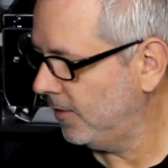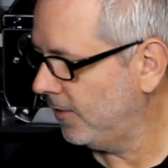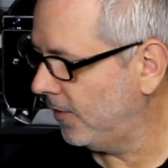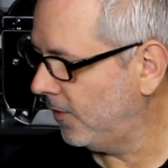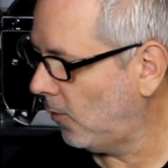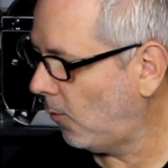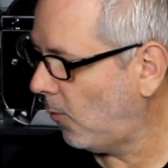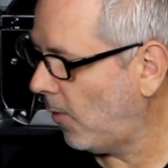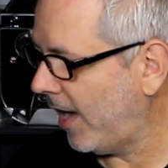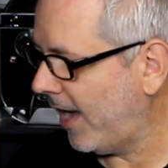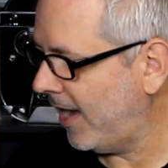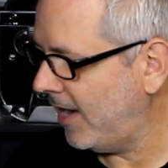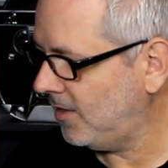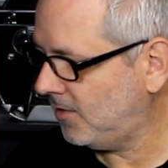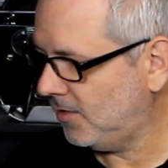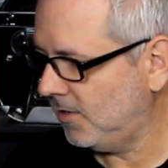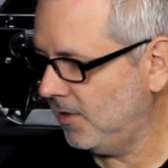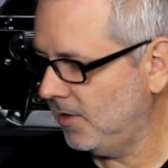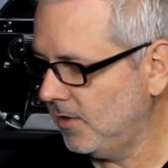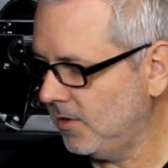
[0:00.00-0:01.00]
the
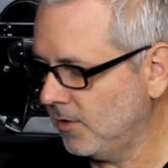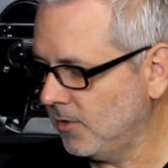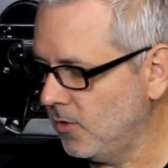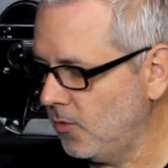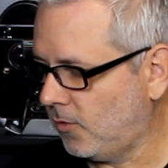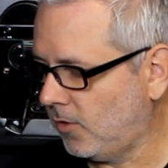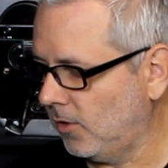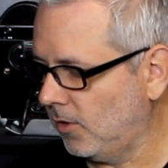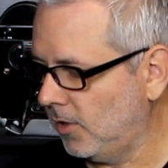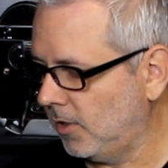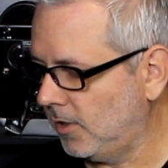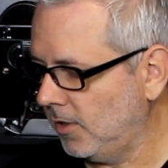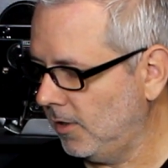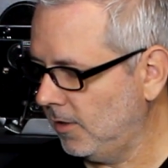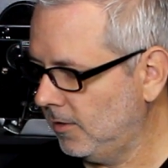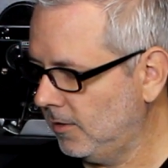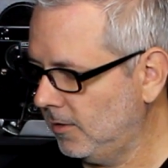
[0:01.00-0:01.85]
weight, you could